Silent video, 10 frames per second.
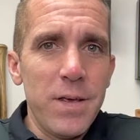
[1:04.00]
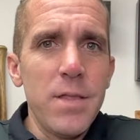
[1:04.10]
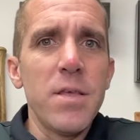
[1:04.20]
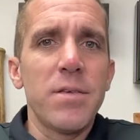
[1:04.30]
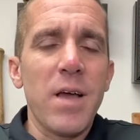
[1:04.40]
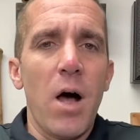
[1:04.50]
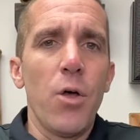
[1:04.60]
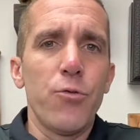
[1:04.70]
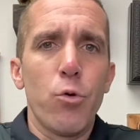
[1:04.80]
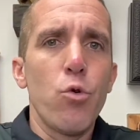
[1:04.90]
in this
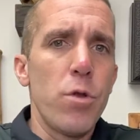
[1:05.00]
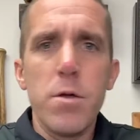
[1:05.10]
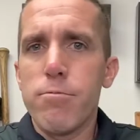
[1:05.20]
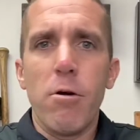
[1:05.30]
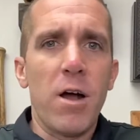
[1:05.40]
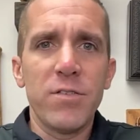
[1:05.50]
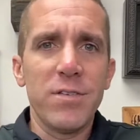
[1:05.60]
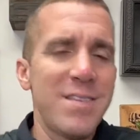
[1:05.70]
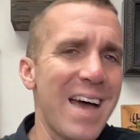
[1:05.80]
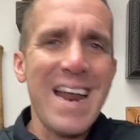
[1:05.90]
college recruiting
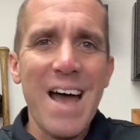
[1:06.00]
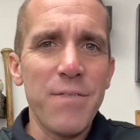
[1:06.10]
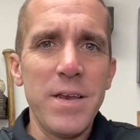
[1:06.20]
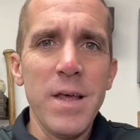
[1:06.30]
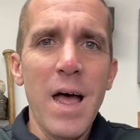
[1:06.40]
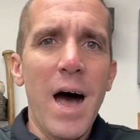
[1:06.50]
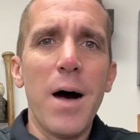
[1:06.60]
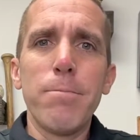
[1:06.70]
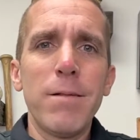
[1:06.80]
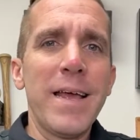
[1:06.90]
process, not having a
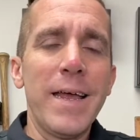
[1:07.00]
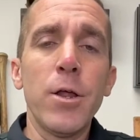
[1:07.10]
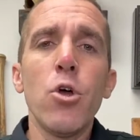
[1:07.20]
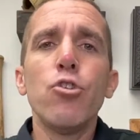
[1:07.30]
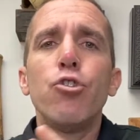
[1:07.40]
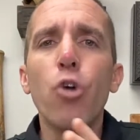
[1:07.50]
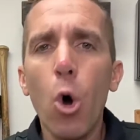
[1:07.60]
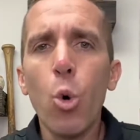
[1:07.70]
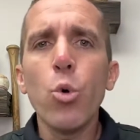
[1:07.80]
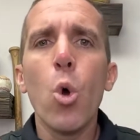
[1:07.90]
plan.
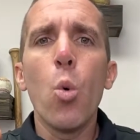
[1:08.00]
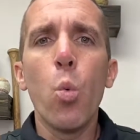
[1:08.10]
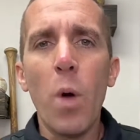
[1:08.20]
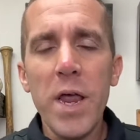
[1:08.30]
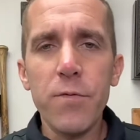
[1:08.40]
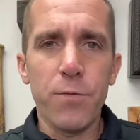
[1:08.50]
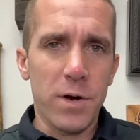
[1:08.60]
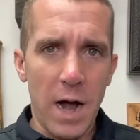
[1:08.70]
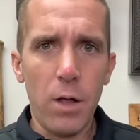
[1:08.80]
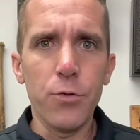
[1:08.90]
Don't wait for
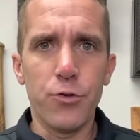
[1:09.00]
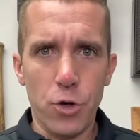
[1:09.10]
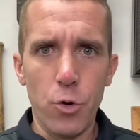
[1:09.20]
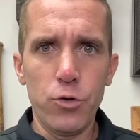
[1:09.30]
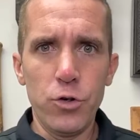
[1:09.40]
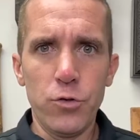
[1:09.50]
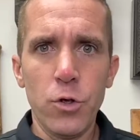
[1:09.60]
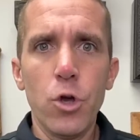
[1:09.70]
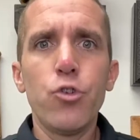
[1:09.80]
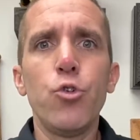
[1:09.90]
college coaches
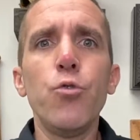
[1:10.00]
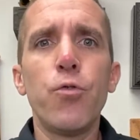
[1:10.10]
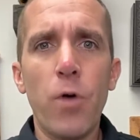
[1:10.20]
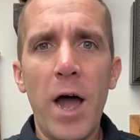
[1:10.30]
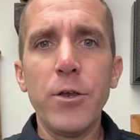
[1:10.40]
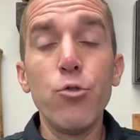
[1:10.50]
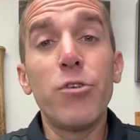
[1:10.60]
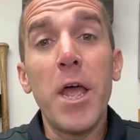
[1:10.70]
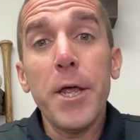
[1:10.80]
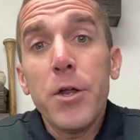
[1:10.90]
to find you.
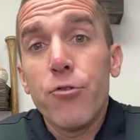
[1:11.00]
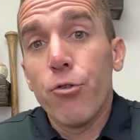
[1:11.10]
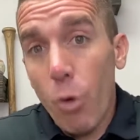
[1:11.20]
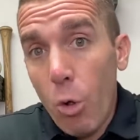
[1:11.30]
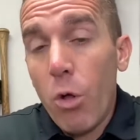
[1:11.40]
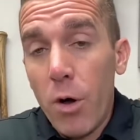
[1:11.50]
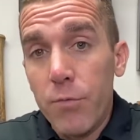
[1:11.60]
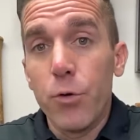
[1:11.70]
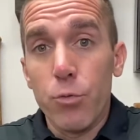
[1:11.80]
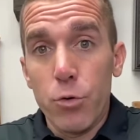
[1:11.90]
Take control of
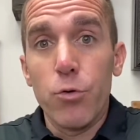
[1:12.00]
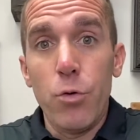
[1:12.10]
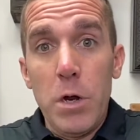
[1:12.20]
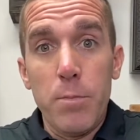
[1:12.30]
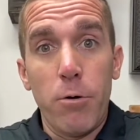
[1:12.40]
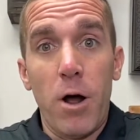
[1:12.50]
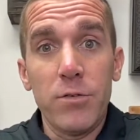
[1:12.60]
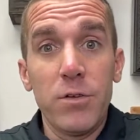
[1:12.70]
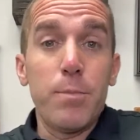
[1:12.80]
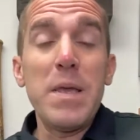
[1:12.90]
your recruiting
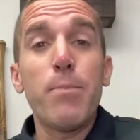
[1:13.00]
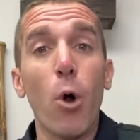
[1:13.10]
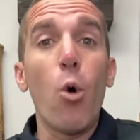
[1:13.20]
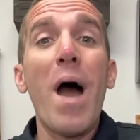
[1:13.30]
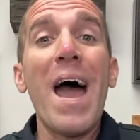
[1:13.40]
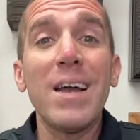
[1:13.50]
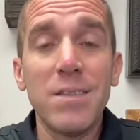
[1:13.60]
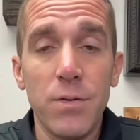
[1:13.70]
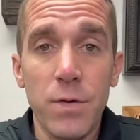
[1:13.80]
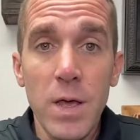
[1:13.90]
process. Be proactive